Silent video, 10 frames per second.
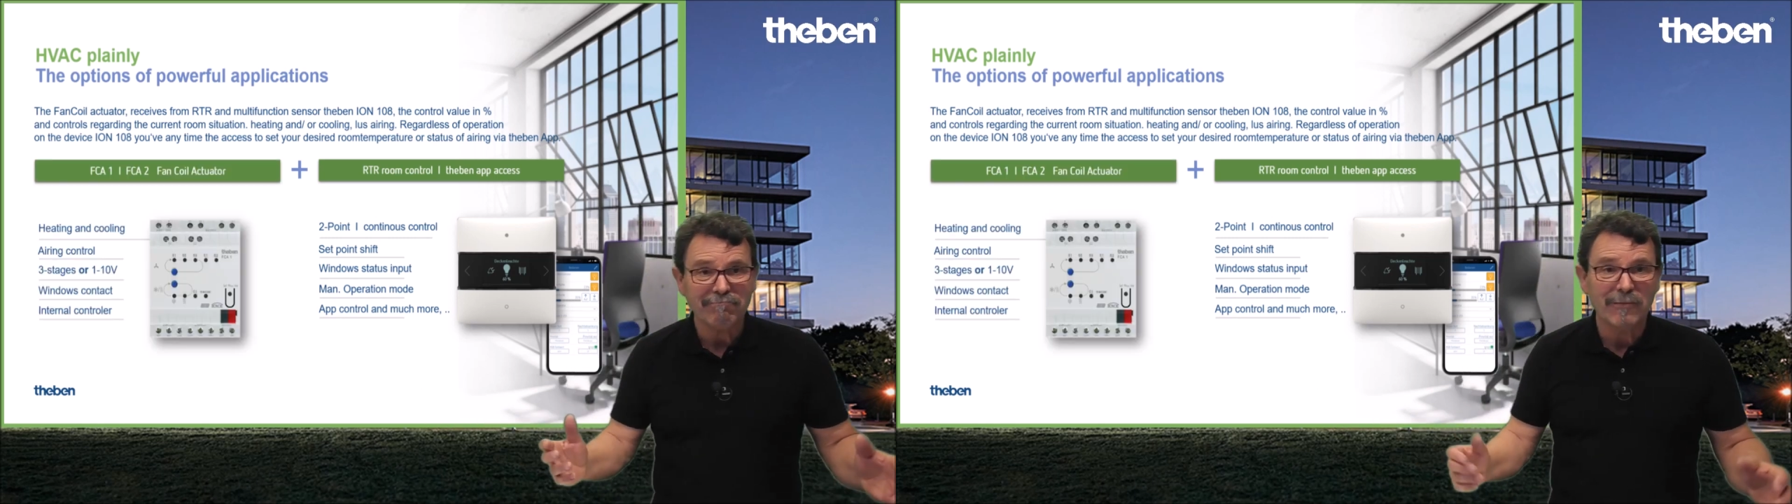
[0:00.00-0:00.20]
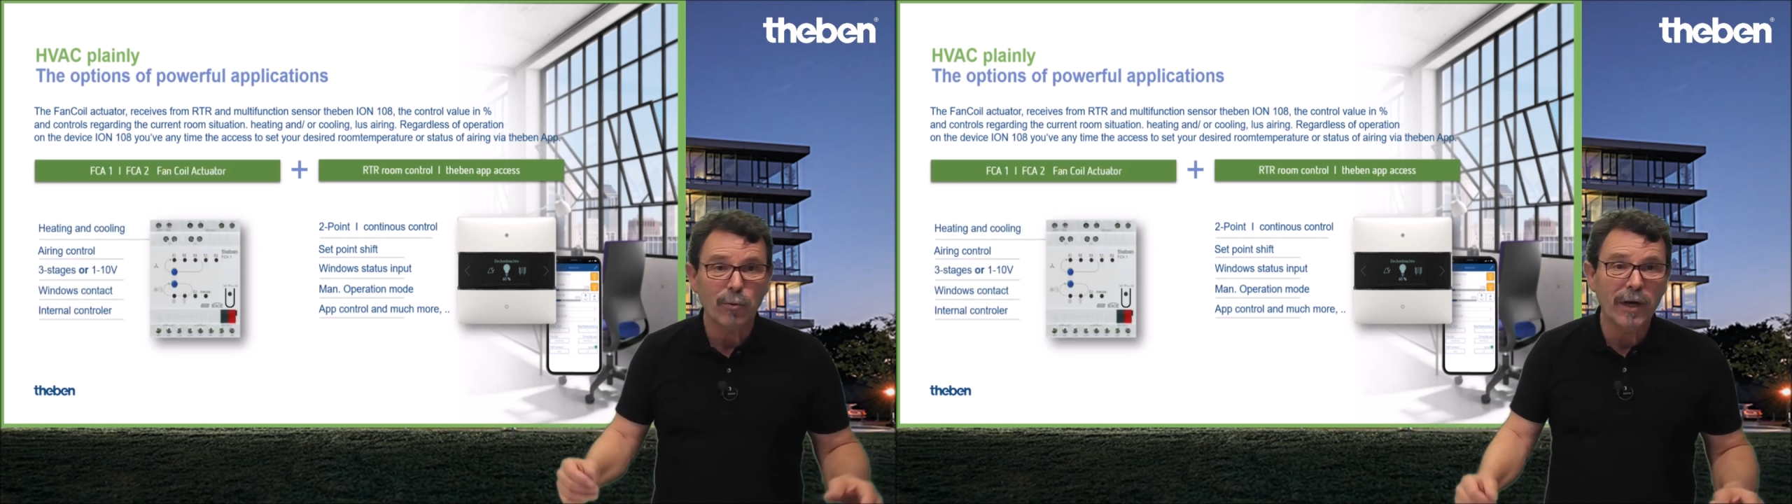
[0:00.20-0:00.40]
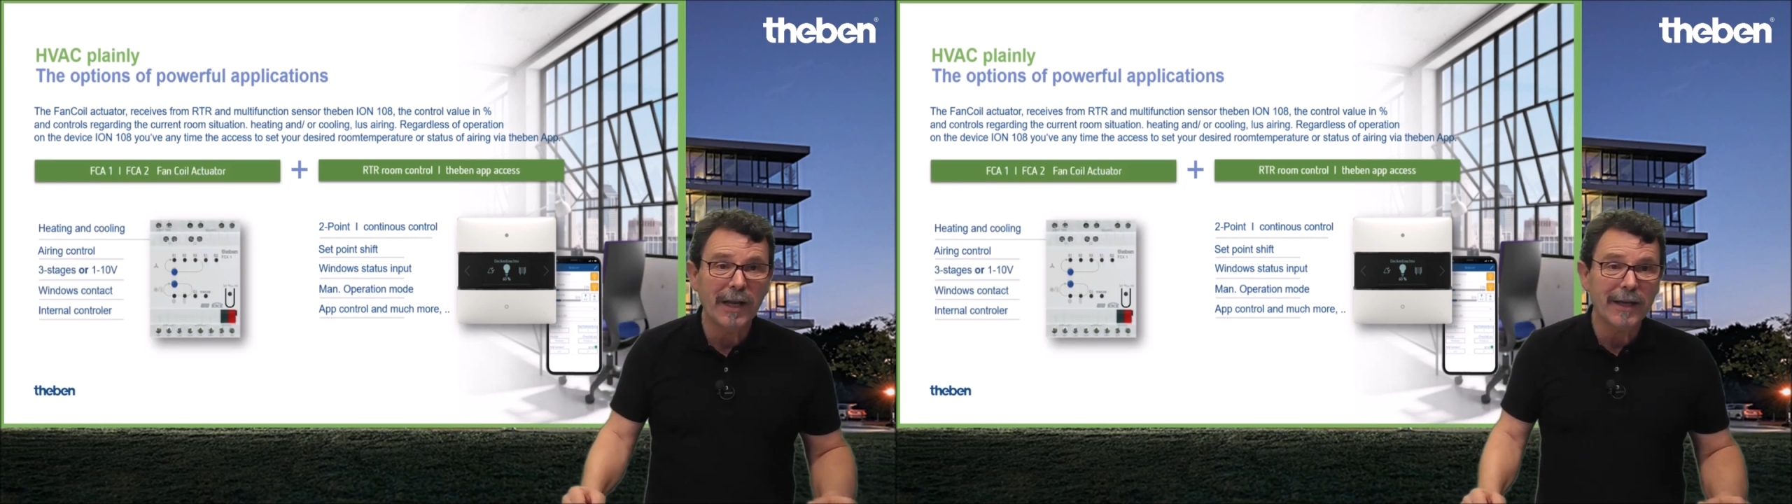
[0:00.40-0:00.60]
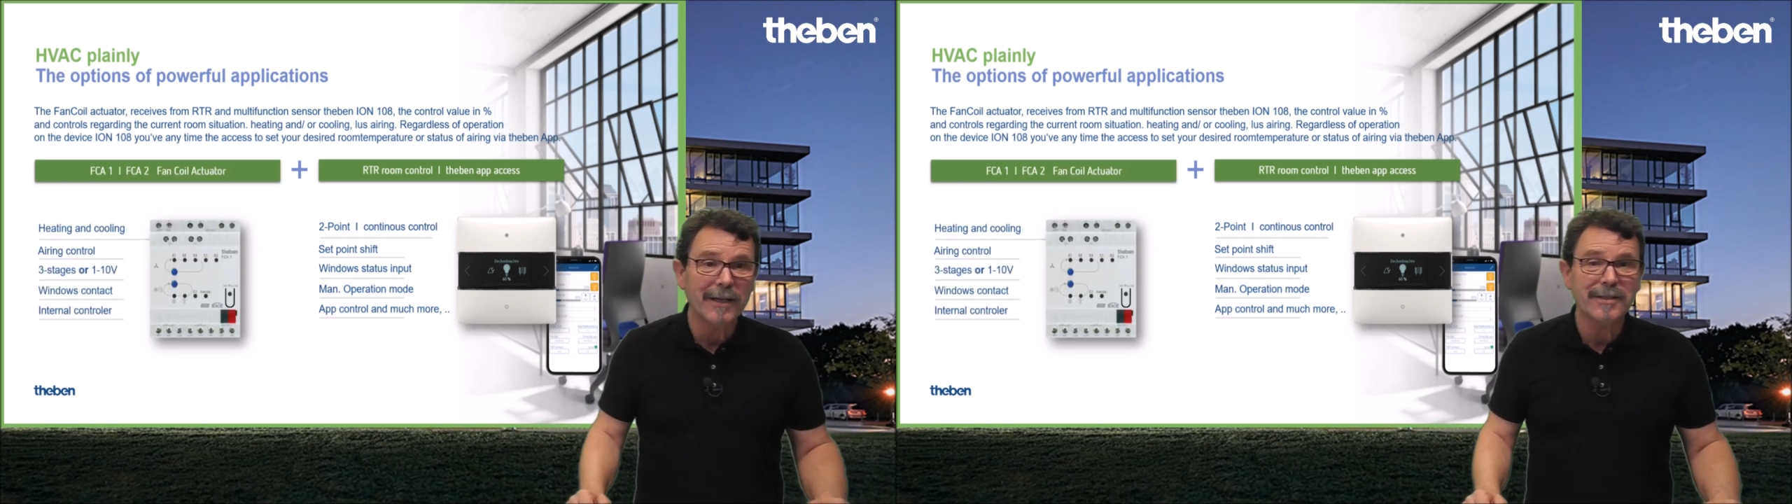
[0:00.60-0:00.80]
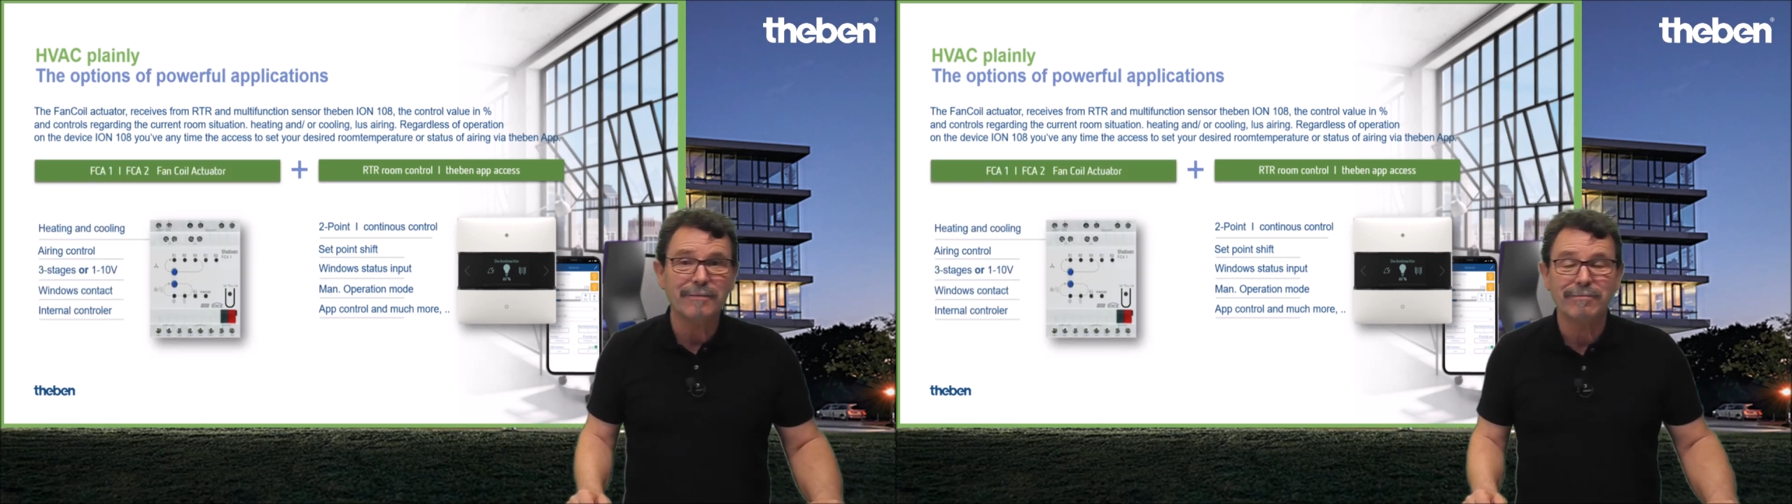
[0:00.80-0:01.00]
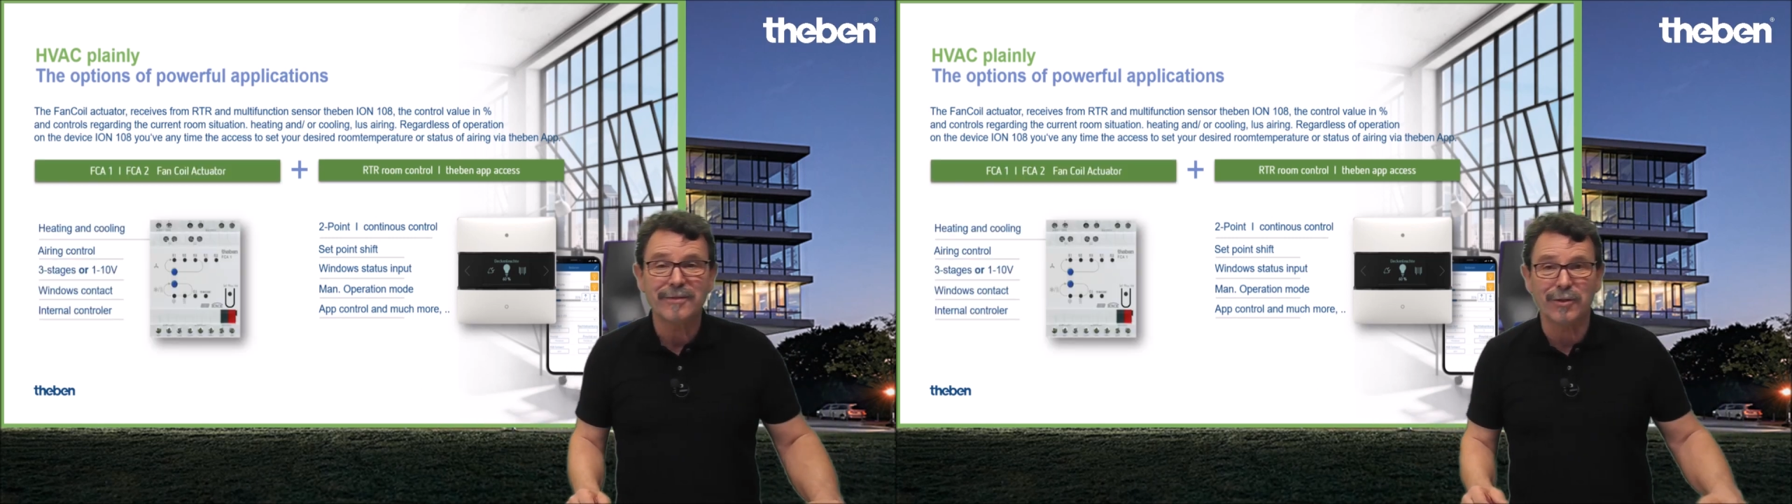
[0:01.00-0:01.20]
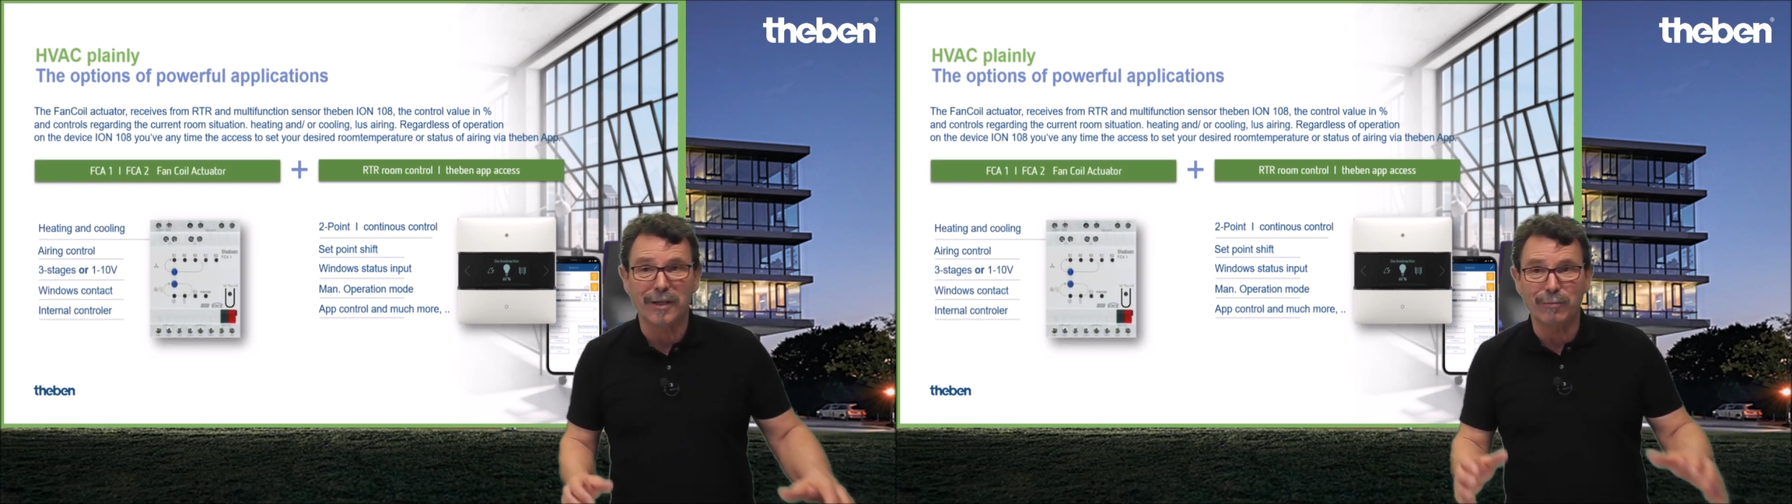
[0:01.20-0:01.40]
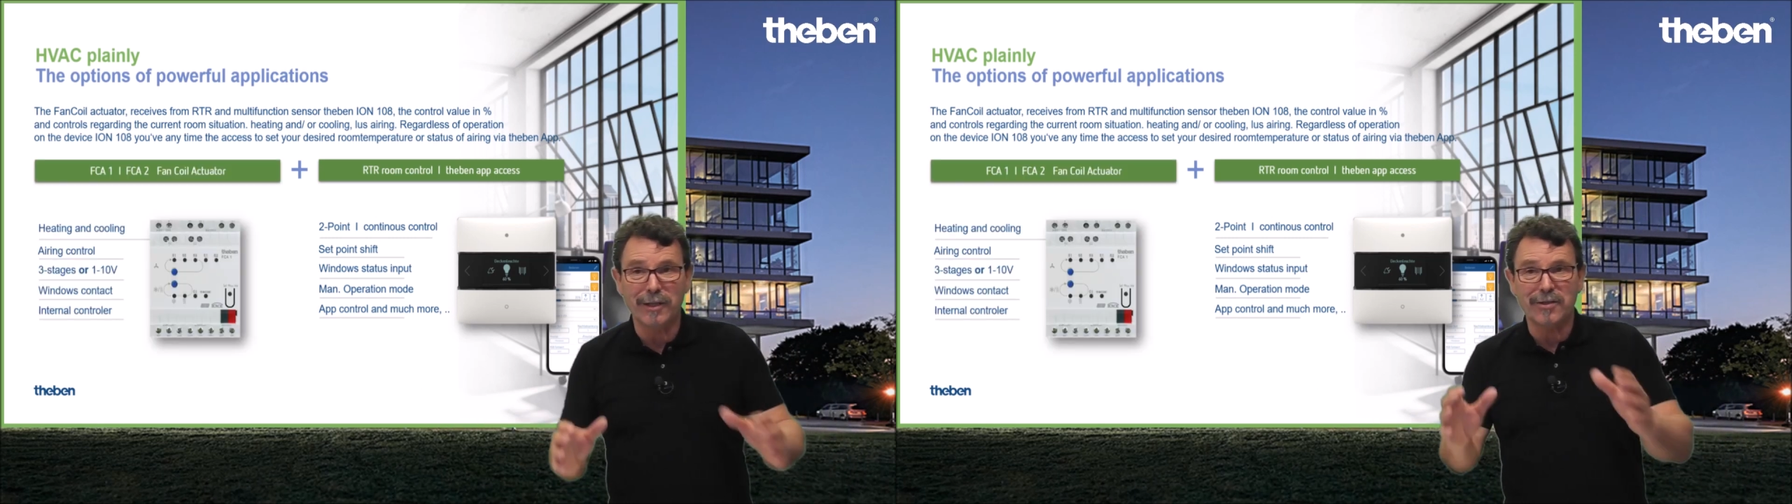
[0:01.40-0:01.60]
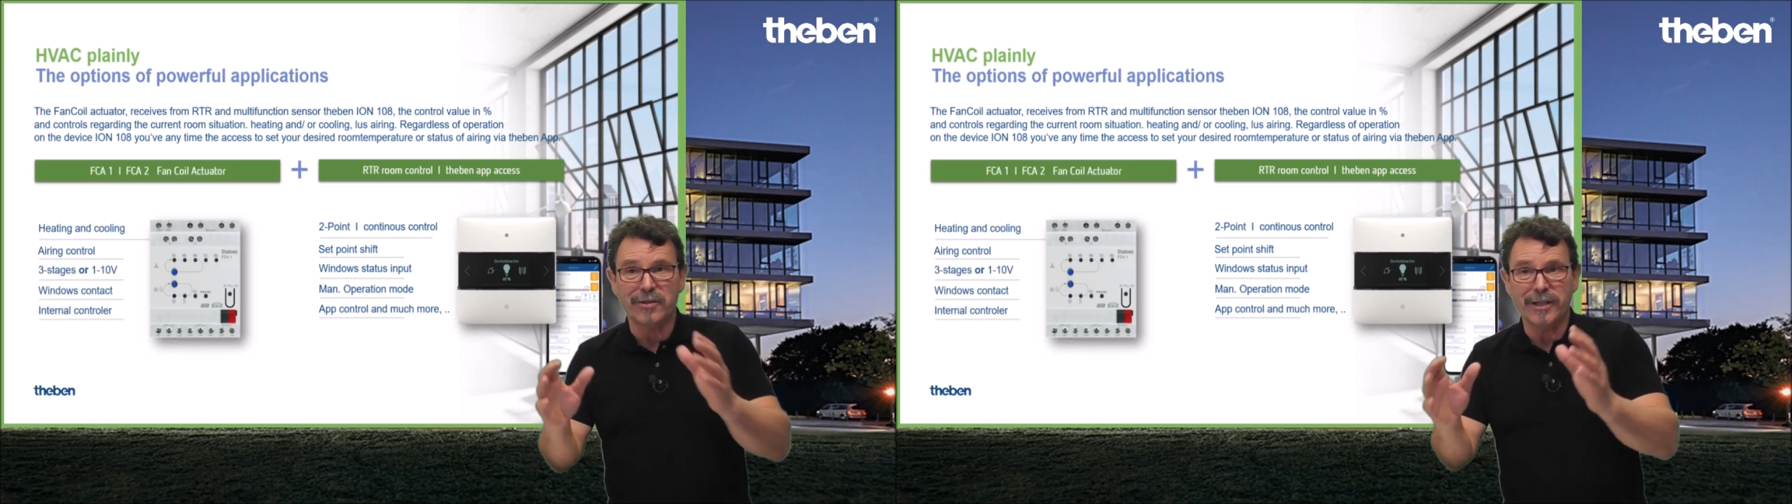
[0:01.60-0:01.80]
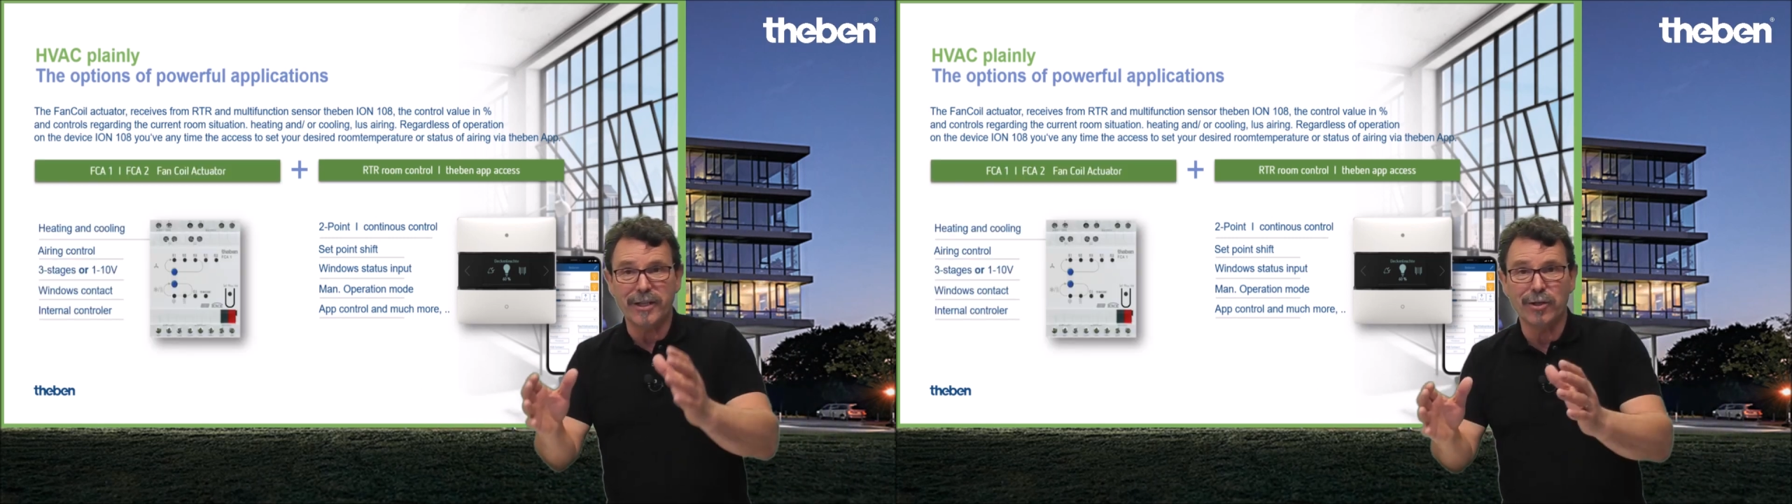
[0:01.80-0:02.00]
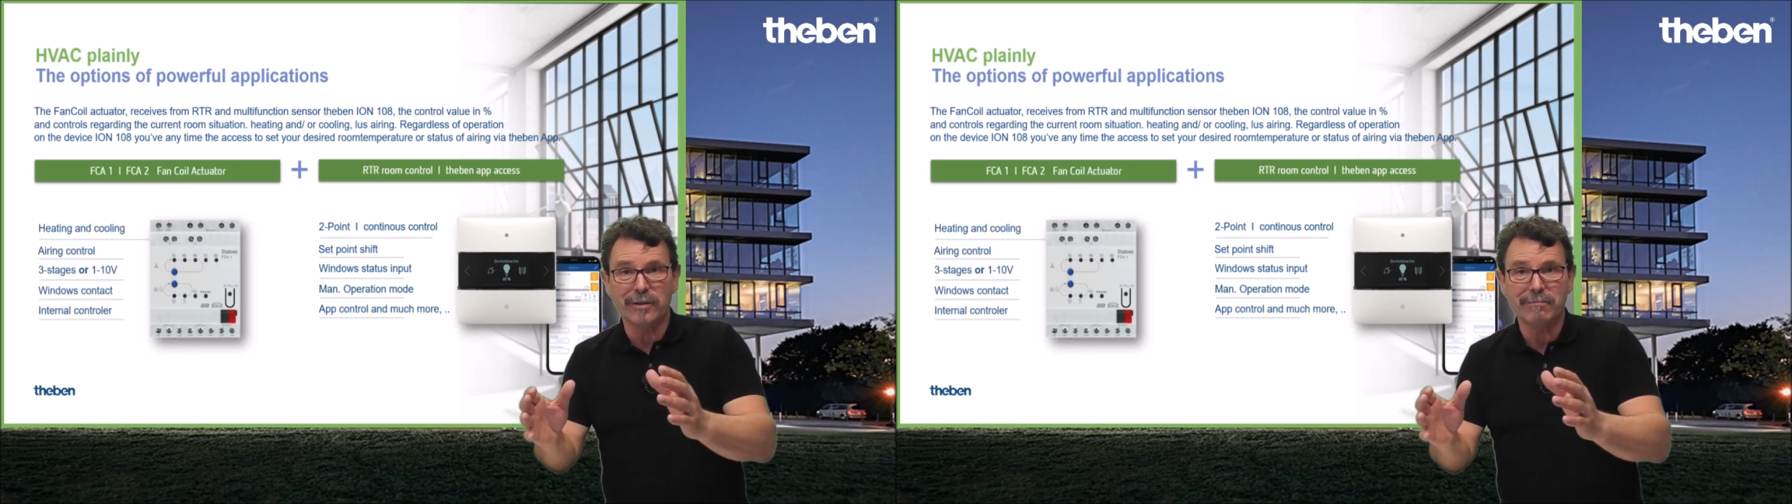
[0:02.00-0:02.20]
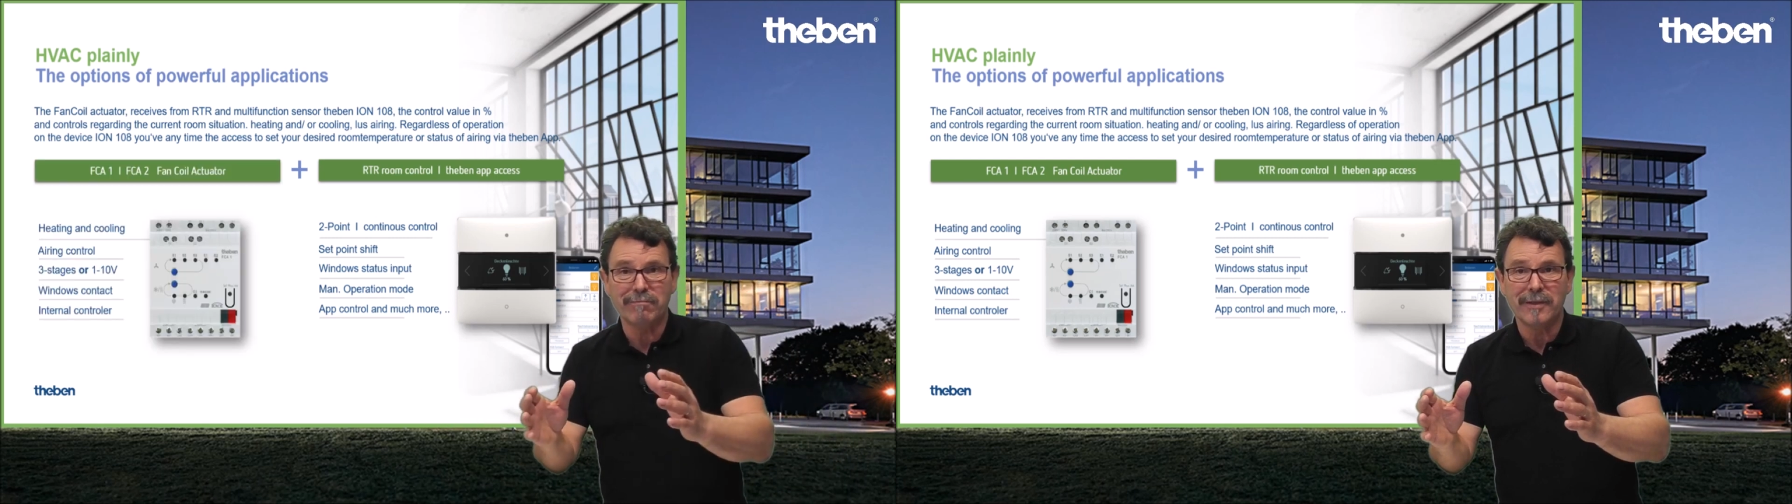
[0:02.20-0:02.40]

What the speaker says: we link it, so that means the Eon,